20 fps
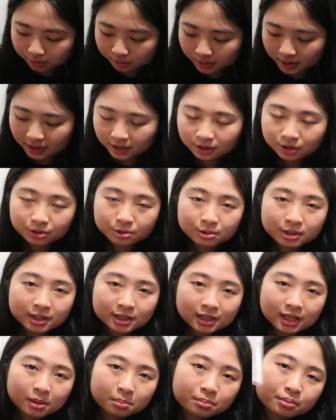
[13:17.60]
So what I do
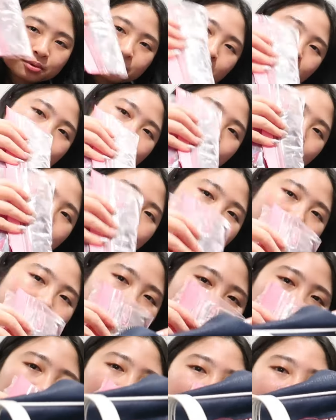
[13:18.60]
is I put them
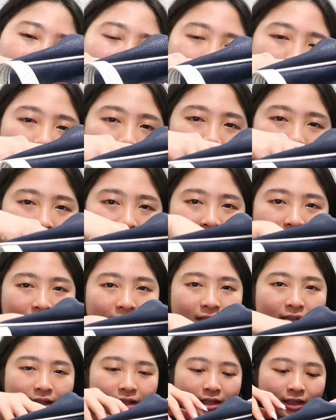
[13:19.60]
in this
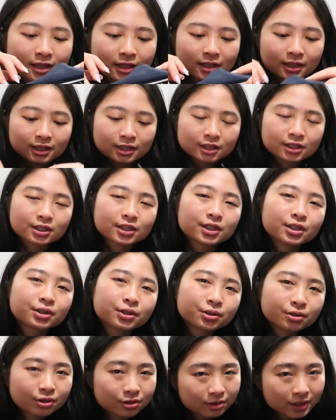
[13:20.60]
bag
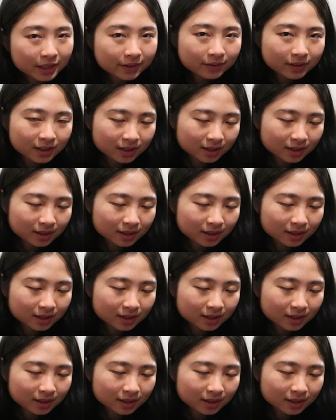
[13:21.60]
so you save